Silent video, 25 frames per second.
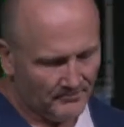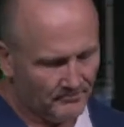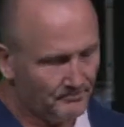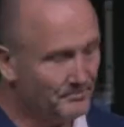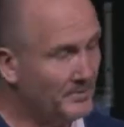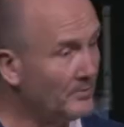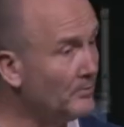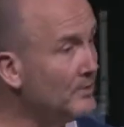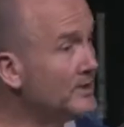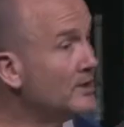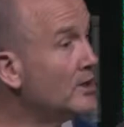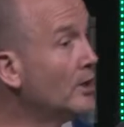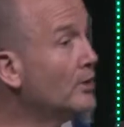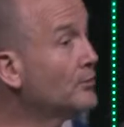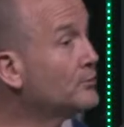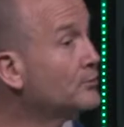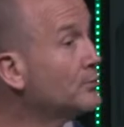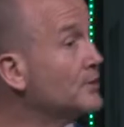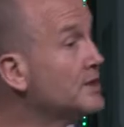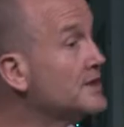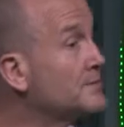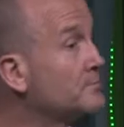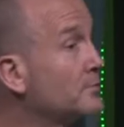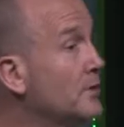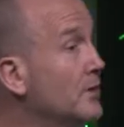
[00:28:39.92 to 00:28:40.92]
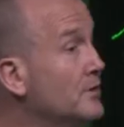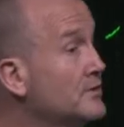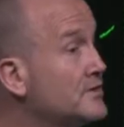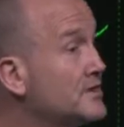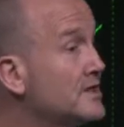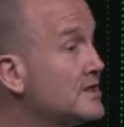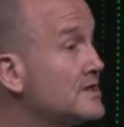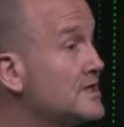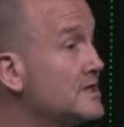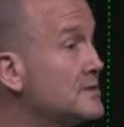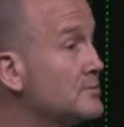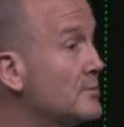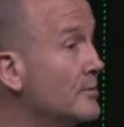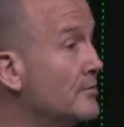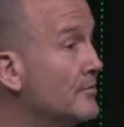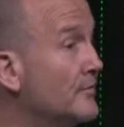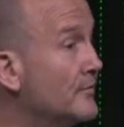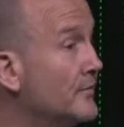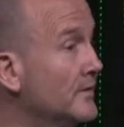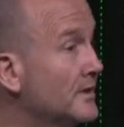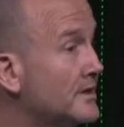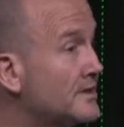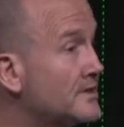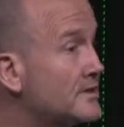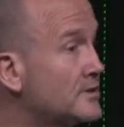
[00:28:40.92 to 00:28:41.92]
But we go through these processes where we
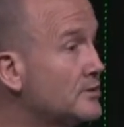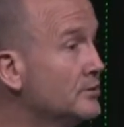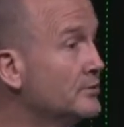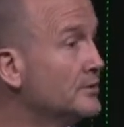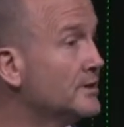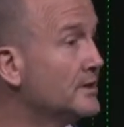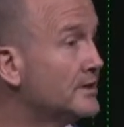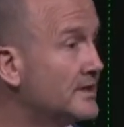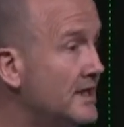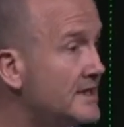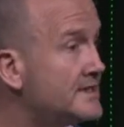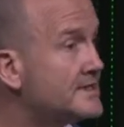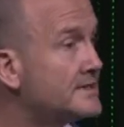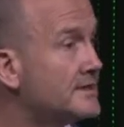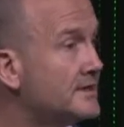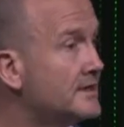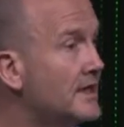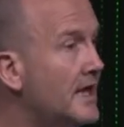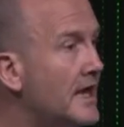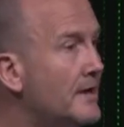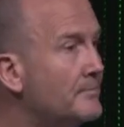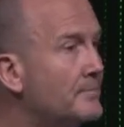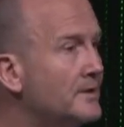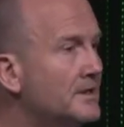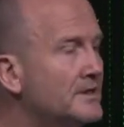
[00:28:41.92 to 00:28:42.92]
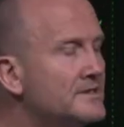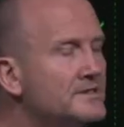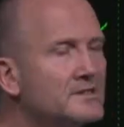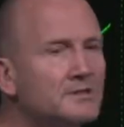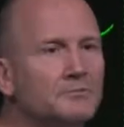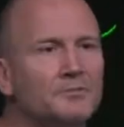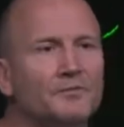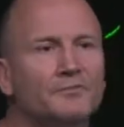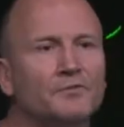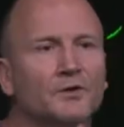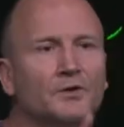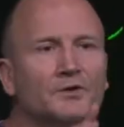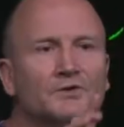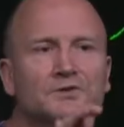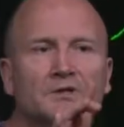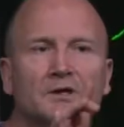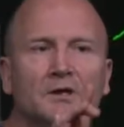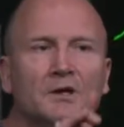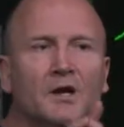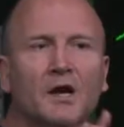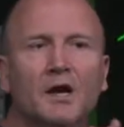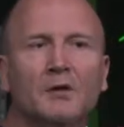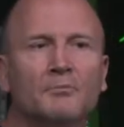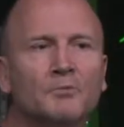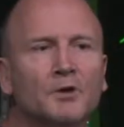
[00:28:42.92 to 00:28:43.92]
feel excluded. That's going to happen. Listen to me, folks.
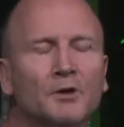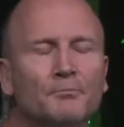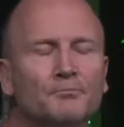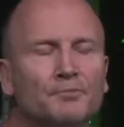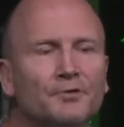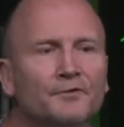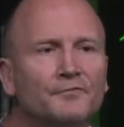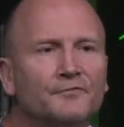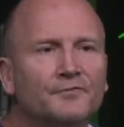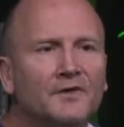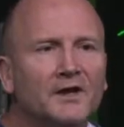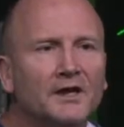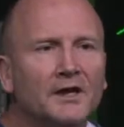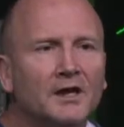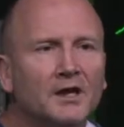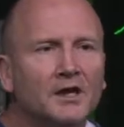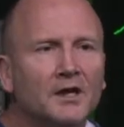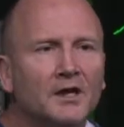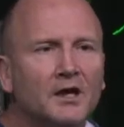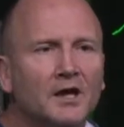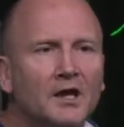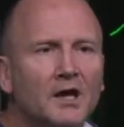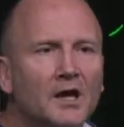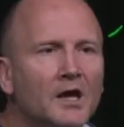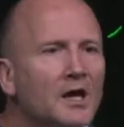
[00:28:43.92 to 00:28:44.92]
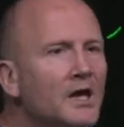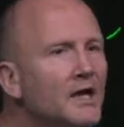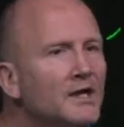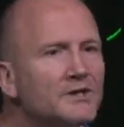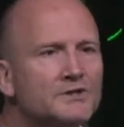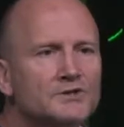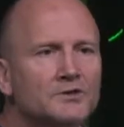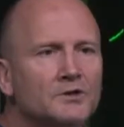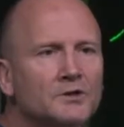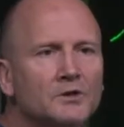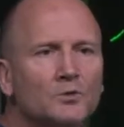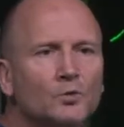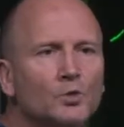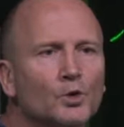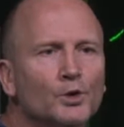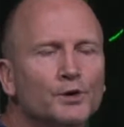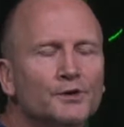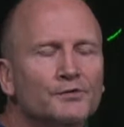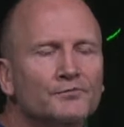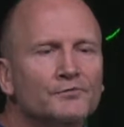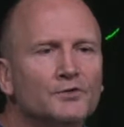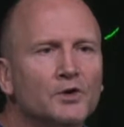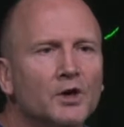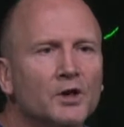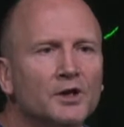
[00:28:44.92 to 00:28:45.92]
I'm not prophetic. It's not a
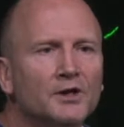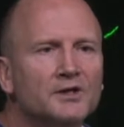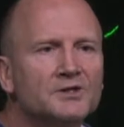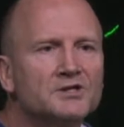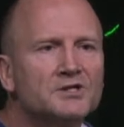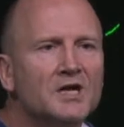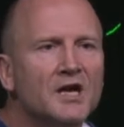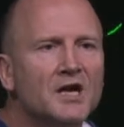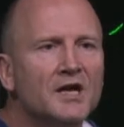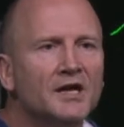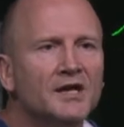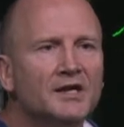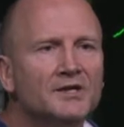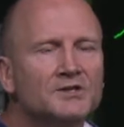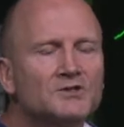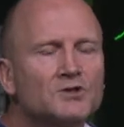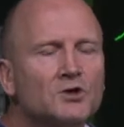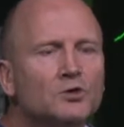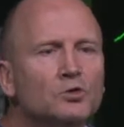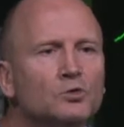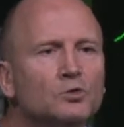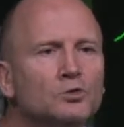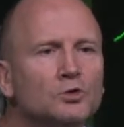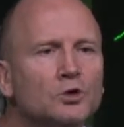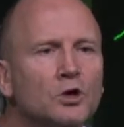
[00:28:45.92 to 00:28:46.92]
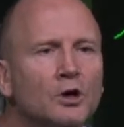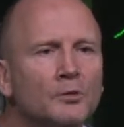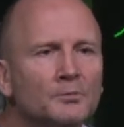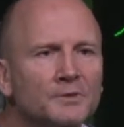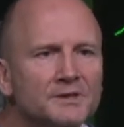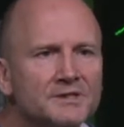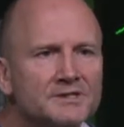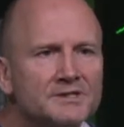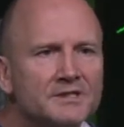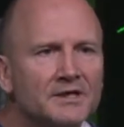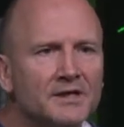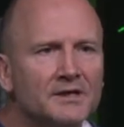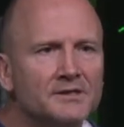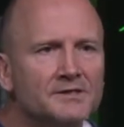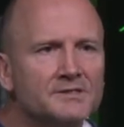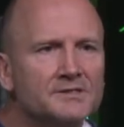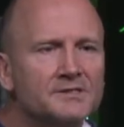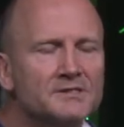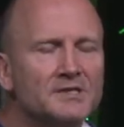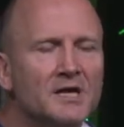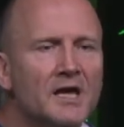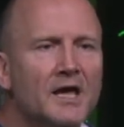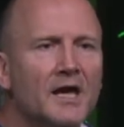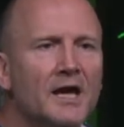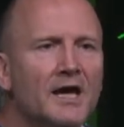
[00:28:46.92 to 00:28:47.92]
word of knowledge. It's called common
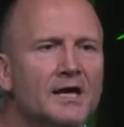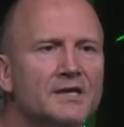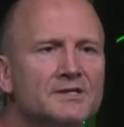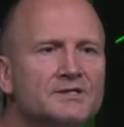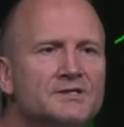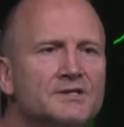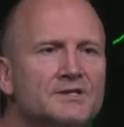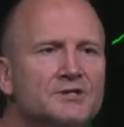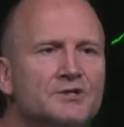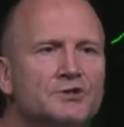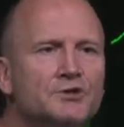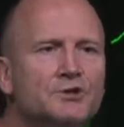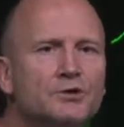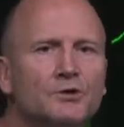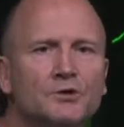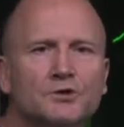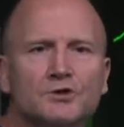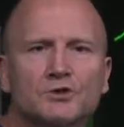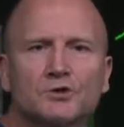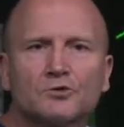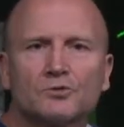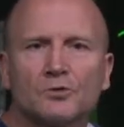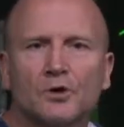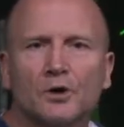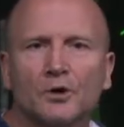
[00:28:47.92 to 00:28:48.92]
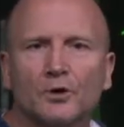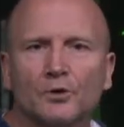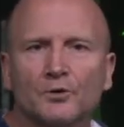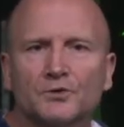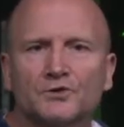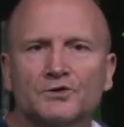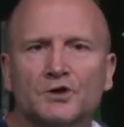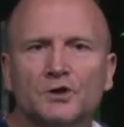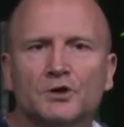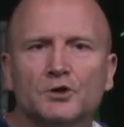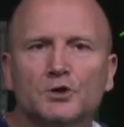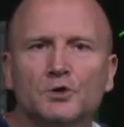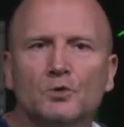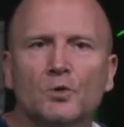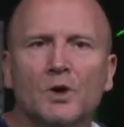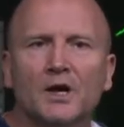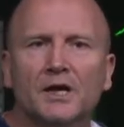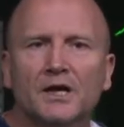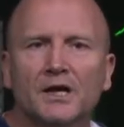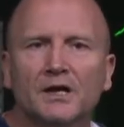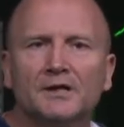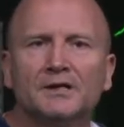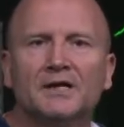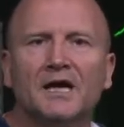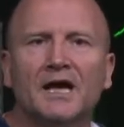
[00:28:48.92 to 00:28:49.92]
sense. As this church grows, you are
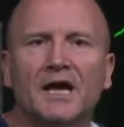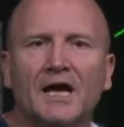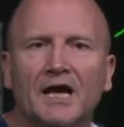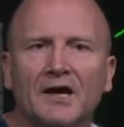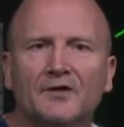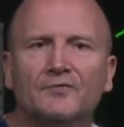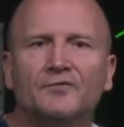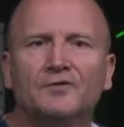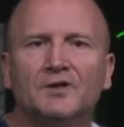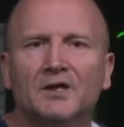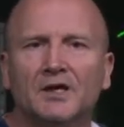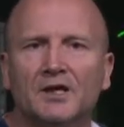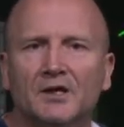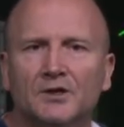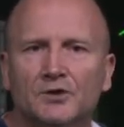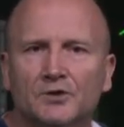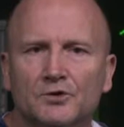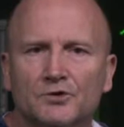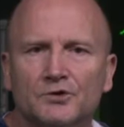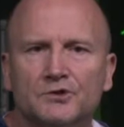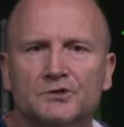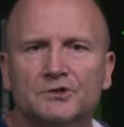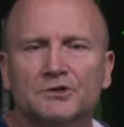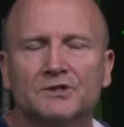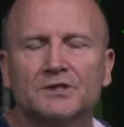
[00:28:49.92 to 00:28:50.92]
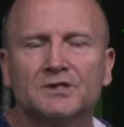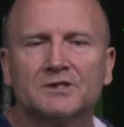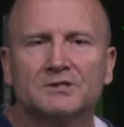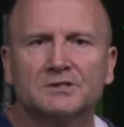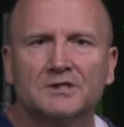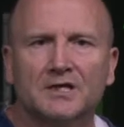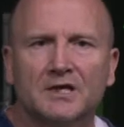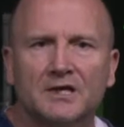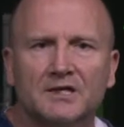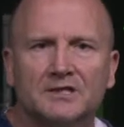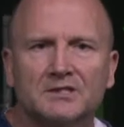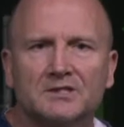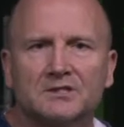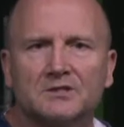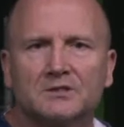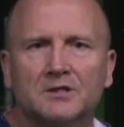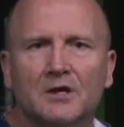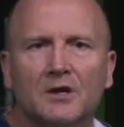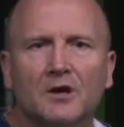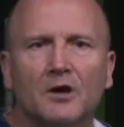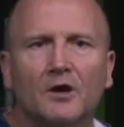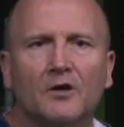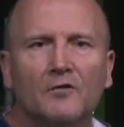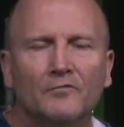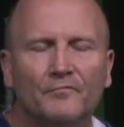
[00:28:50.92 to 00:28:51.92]
going to have to get used to the test
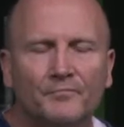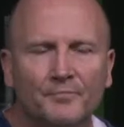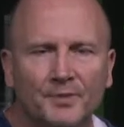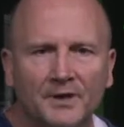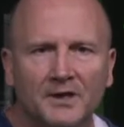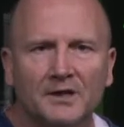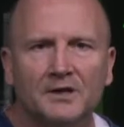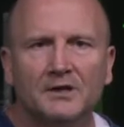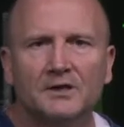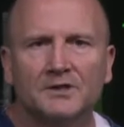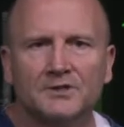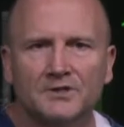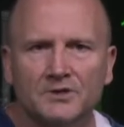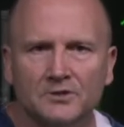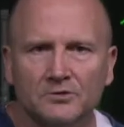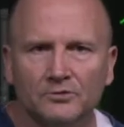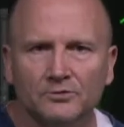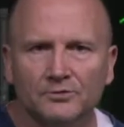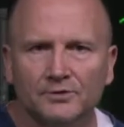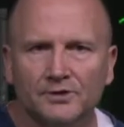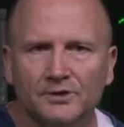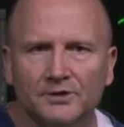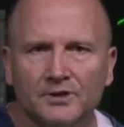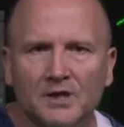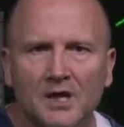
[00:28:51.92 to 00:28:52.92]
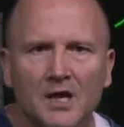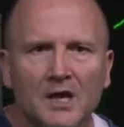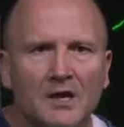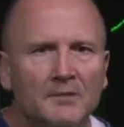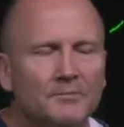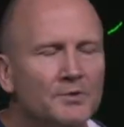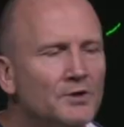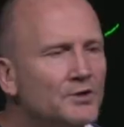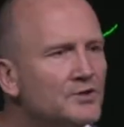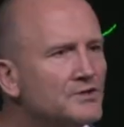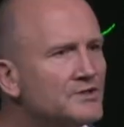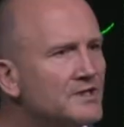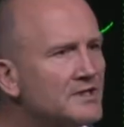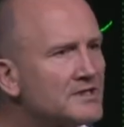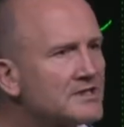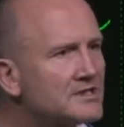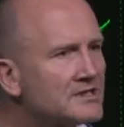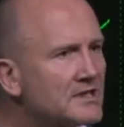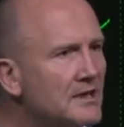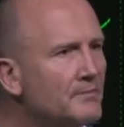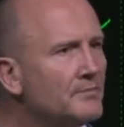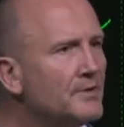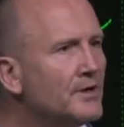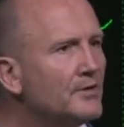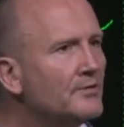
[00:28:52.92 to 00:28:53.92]
of being excluded, because there's
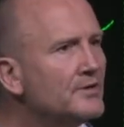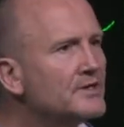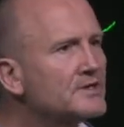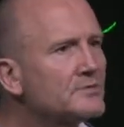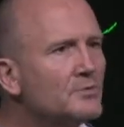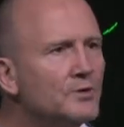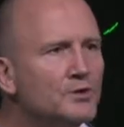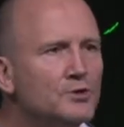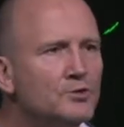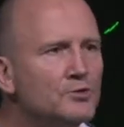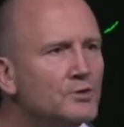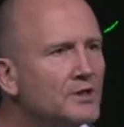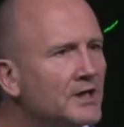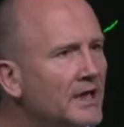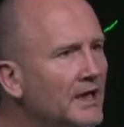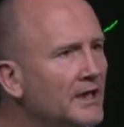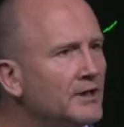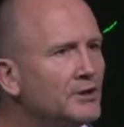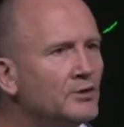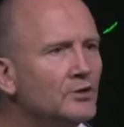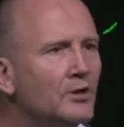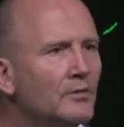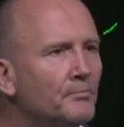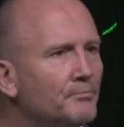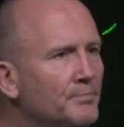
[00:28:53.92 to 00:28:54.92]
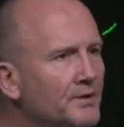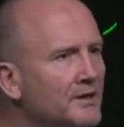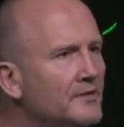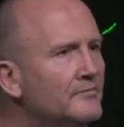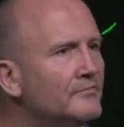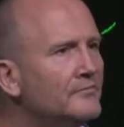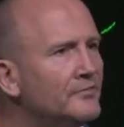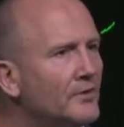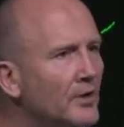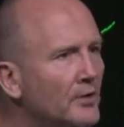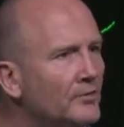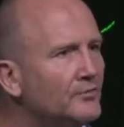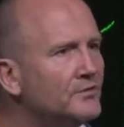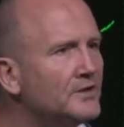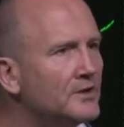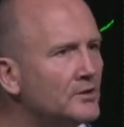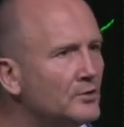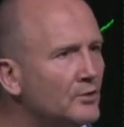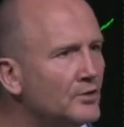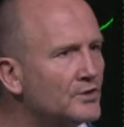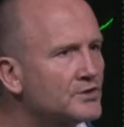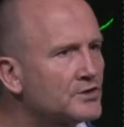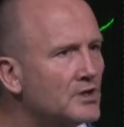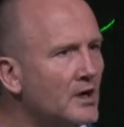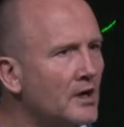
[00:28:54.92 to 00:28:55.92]
some areas where you cannot be involved in
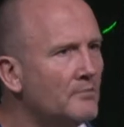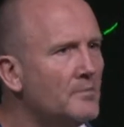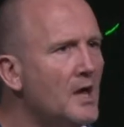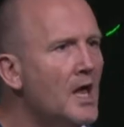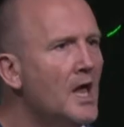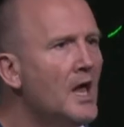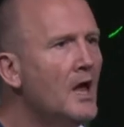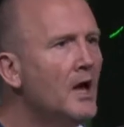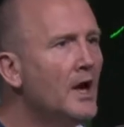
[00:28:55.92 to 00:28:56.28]
all the time.